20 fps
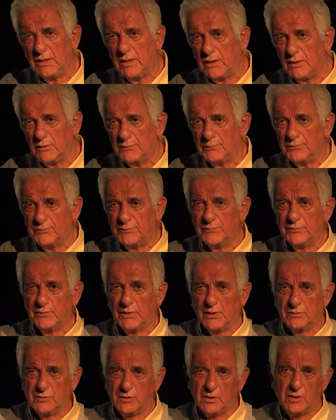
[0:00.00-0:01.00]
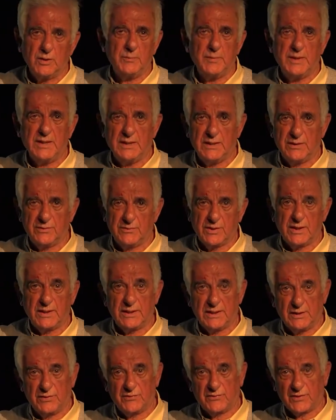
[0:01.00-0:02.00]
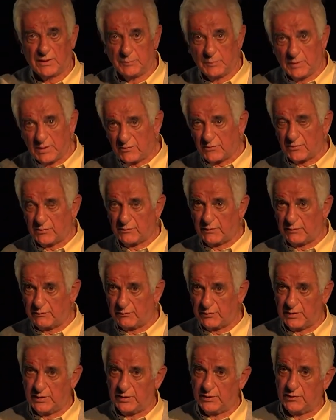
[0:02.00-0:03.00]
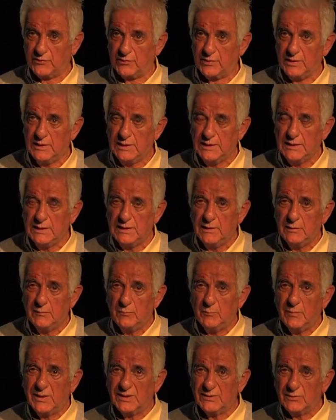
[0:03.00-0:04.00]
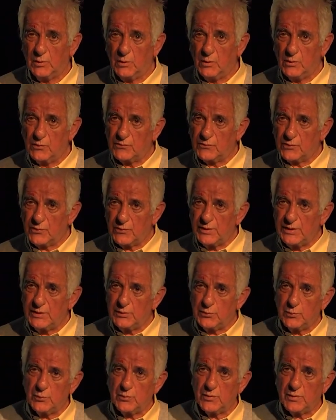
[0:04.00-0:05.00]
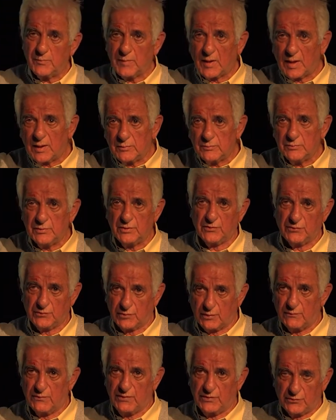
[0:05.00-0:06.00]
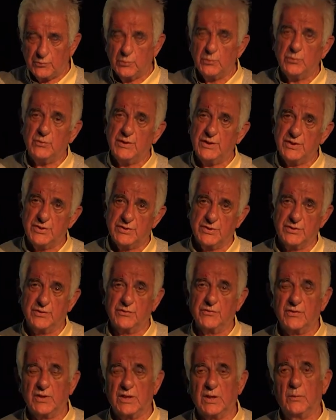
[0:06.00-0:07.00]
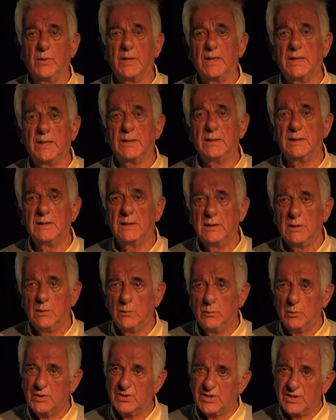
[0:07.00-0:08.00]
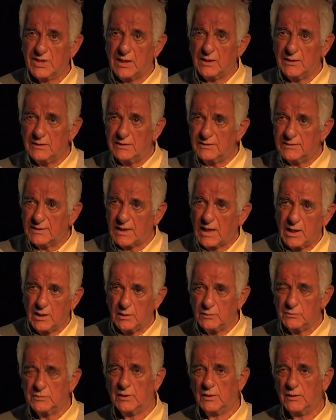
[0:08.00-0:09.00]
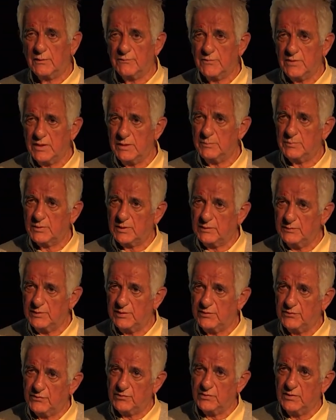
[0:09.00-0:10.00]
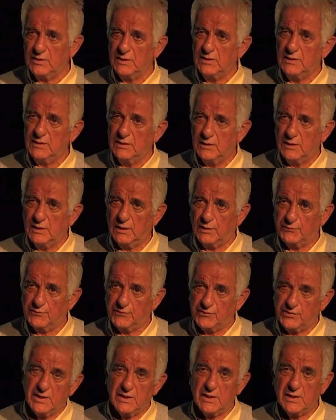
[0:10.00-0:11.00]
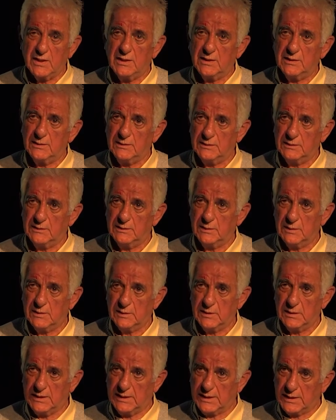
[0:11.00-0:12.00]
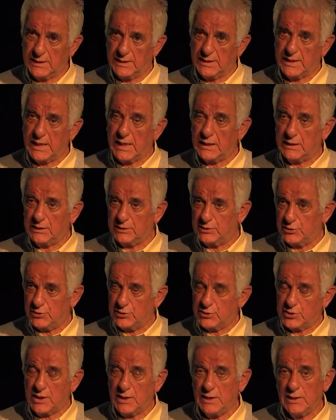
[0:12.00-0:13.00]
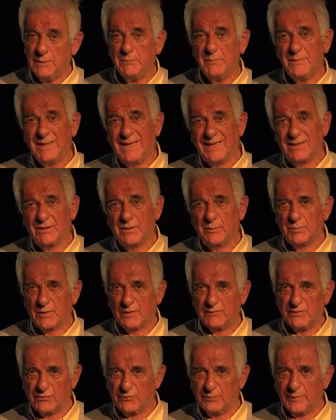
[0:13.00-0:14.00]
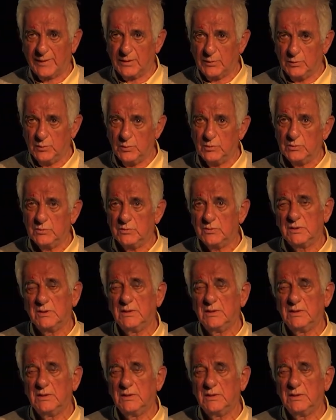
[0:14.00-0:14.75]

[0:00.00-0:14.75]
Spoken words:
of autonomy in running its administrative affairs, but also redrew the boundaries of these two regions in a way which culled it out of the province of Syria, Iyalat al-Sham, and the province of Beirut,